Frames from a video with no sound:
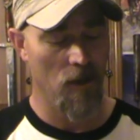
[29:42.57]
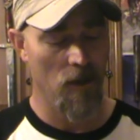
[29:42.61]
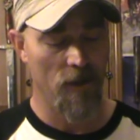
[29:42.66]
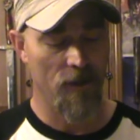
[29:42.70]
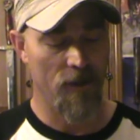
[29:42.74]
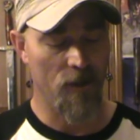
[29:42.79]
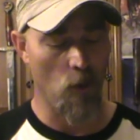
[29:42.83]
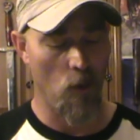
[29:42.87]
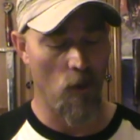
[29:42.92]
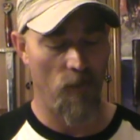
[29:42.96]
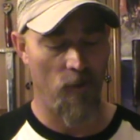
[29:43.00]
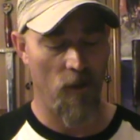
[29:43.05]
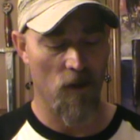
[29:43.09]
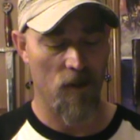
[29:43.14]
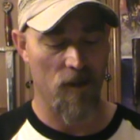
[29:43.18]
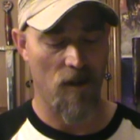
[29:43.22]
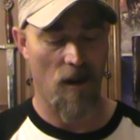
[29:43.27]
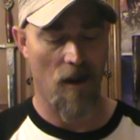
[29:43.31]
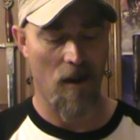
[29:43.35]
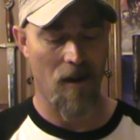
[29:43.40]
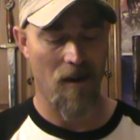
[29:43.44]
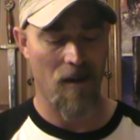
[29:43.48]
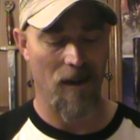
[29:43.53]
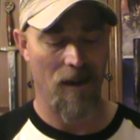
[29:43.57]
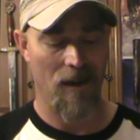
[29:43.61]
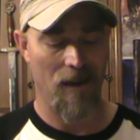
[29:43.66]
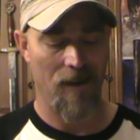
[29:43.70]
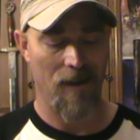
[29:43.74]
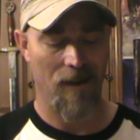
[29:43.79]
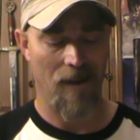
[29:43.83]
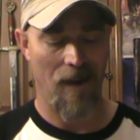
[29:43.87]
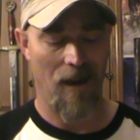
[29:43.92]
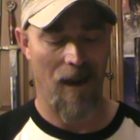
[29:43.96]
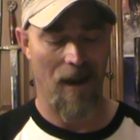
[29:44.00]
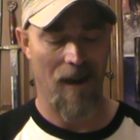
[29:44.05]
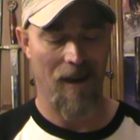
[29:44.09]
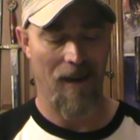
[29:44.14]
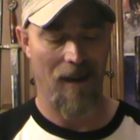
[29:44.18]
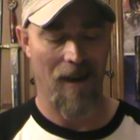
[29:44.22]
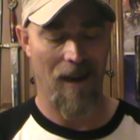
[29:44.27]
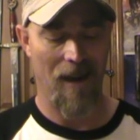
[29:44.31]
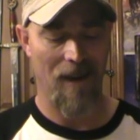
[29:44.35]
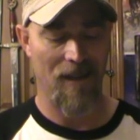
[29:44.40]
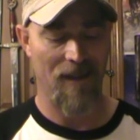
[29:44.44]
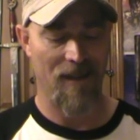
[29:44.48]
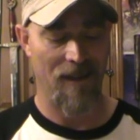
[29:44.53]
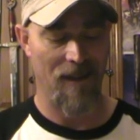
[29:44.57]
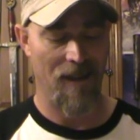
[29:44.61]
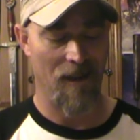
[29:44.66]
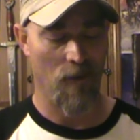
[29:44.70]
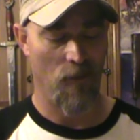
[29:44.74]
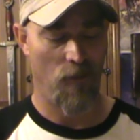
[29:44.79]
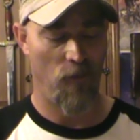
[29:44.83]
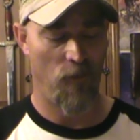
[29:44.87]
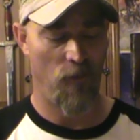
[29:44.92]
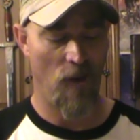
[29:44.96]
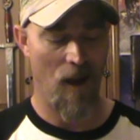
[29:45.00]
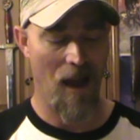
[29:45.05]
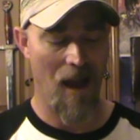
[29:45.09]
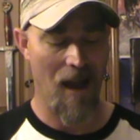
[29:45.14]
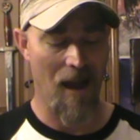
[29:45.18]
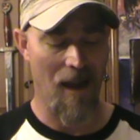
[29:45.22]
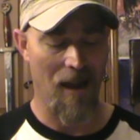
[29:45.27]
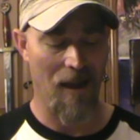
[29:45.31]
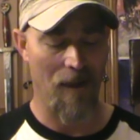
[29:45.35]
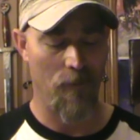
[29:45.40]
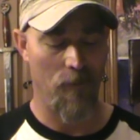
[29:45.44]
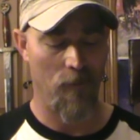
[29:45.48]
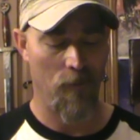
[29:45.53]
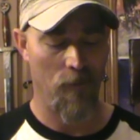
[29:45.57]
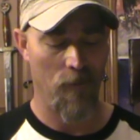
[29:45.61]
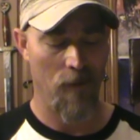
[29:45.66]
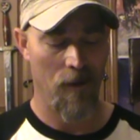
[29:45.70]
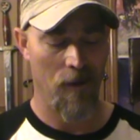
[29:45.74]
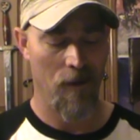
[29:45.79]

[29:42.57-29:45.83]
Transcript: So if your target had an AC of 5,